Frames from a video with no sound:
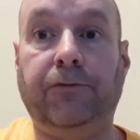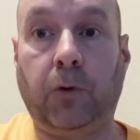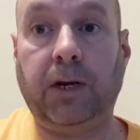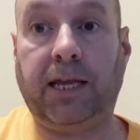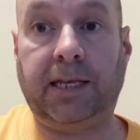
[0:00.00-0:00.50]

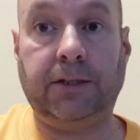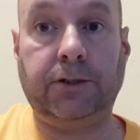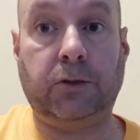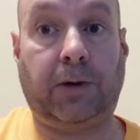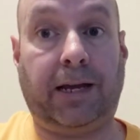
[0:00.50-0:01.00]
48
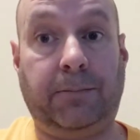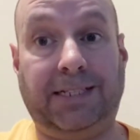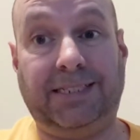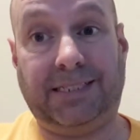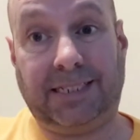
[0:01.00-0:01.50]
inches wide by
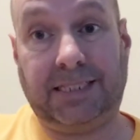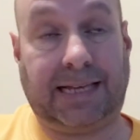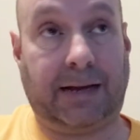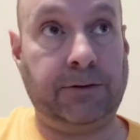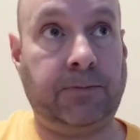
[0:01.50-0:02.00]

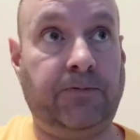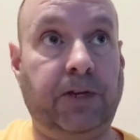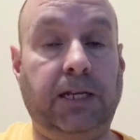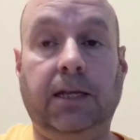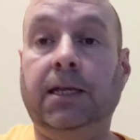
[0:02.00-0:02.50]
6,000
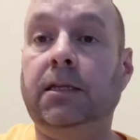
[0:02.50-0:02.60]
feet.